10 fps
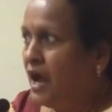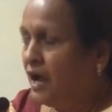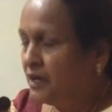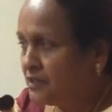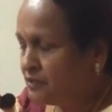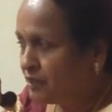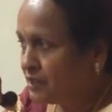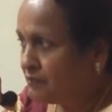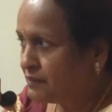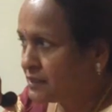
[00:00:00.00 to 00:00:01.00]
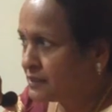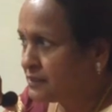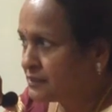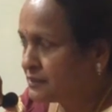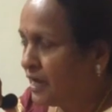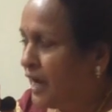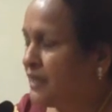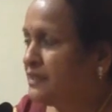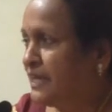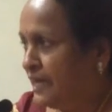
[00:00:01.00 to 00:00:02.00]
Anganwadi workers,
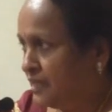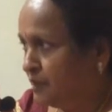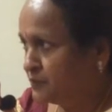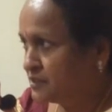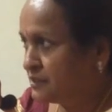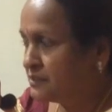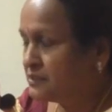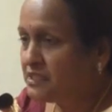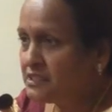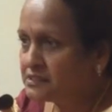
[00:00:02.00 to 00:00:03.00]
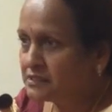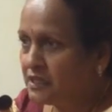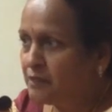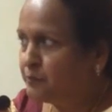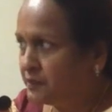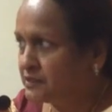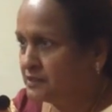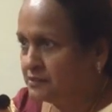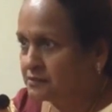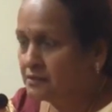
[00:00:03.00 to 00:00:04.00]
and the ANMs. These three
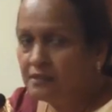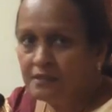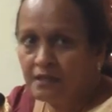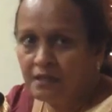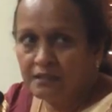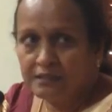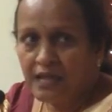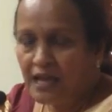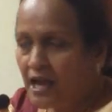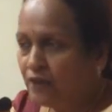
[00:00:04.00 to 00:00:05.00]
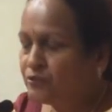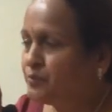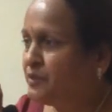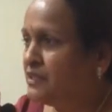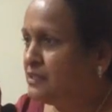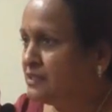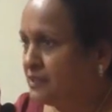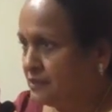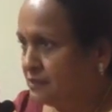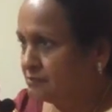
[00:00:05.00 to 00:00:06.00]
persons, they have to be
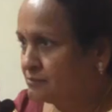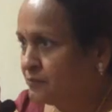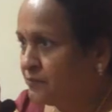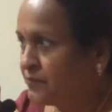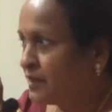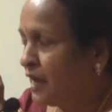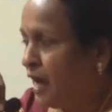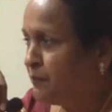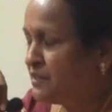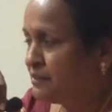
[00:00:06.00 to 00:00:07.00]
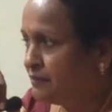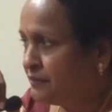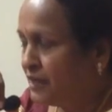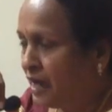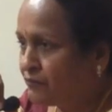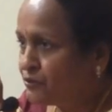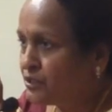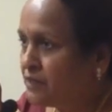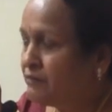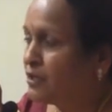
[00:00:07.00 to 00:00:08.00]
integrated. I mean, we have to
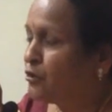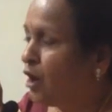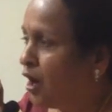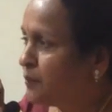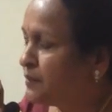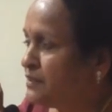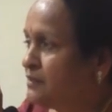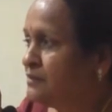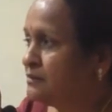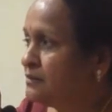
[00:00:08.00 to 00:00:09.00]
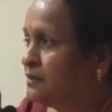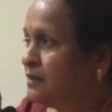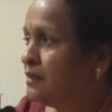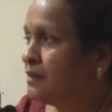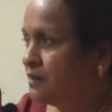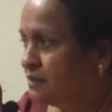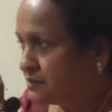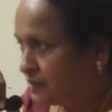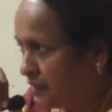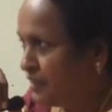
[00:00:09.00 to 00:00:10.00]
give a common
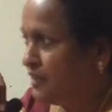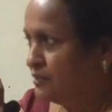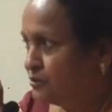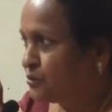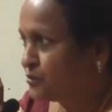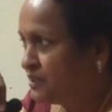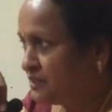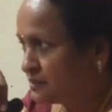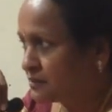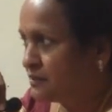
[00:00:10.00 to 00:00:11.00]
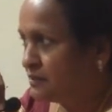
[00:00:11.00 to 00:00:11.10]
training to these